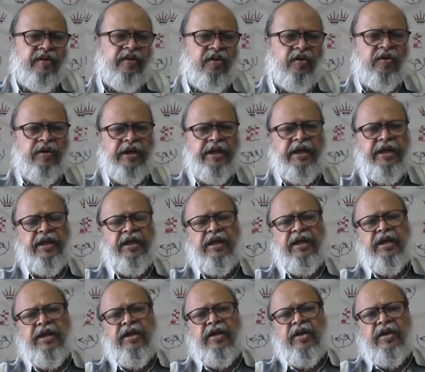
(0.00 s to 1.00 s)
Okay,
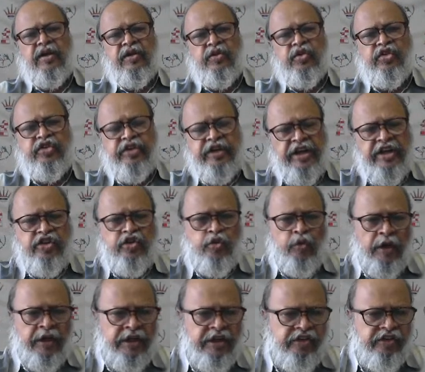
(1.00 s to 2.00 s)
so stage
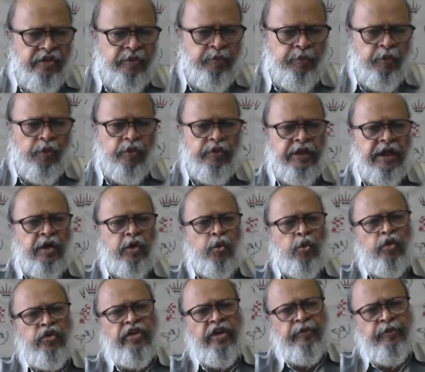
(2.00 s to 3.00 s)
1 has improved, that
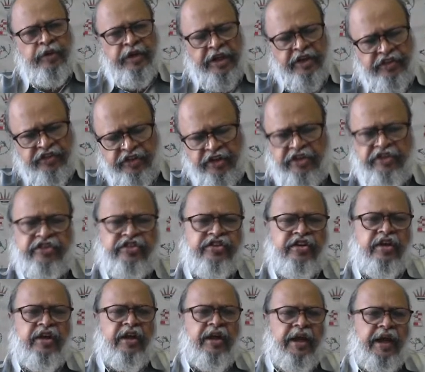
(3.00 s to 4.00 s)
rooks have been exchanged
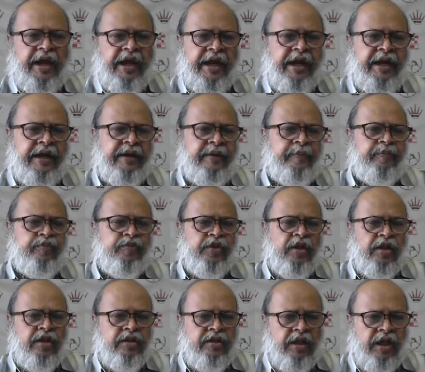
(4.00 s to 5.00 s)
and
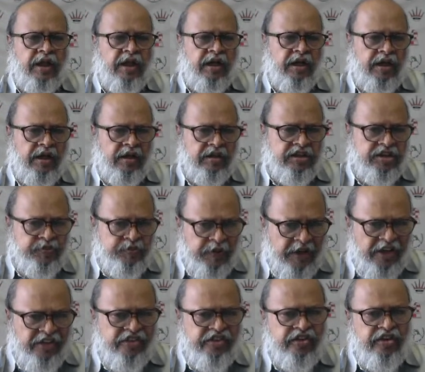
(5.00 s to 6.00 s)
the
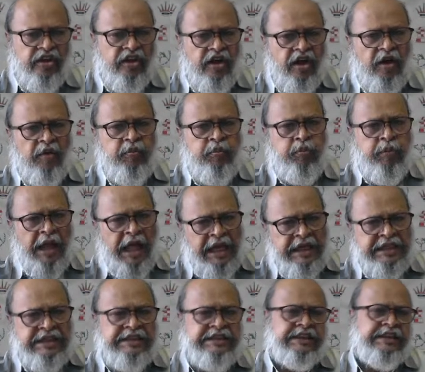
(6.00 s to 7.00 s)
space of
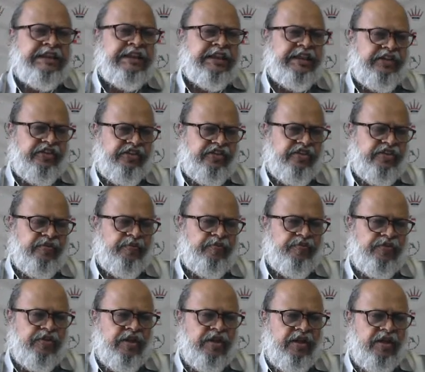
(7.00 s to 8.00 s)
black has increased.
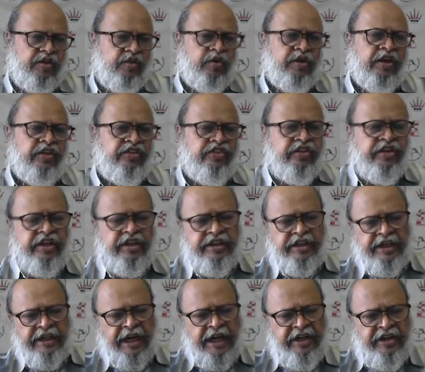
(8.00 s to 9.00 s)
You can see
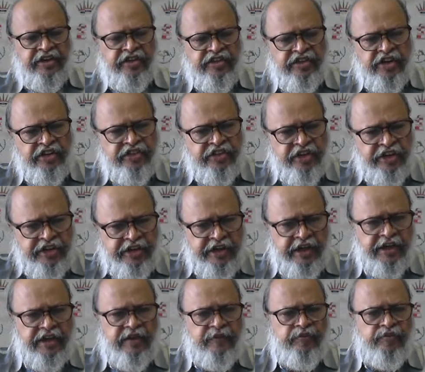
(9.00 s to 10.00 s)
the knight is
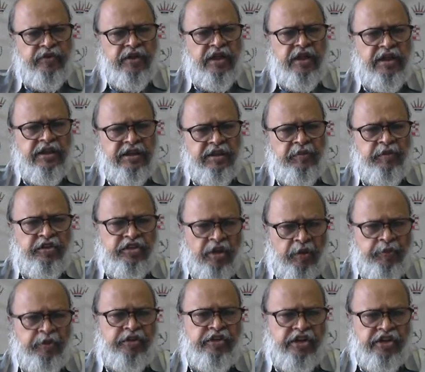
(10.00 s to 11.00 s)
restricted, the
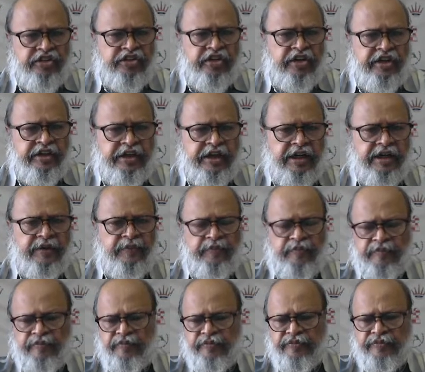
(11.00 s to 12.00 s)
bishop is restricted.
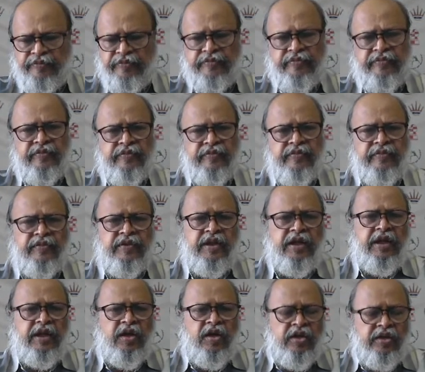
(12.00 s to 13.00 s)

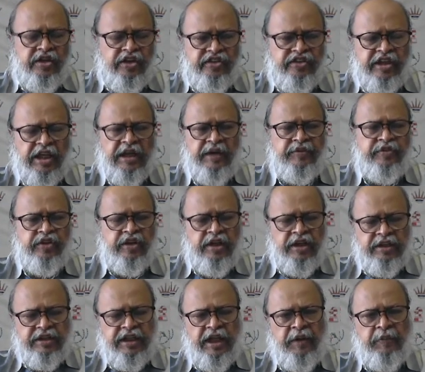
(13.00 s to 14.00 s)
This helps
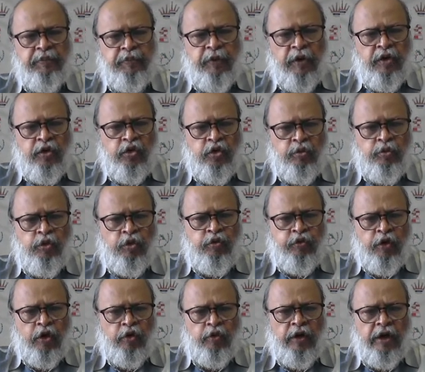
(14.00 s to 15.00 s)
the f pawn to move
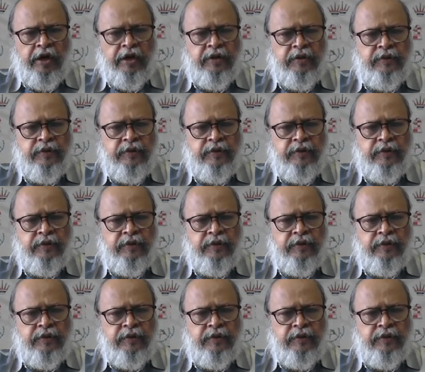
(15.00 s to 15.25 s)
forward.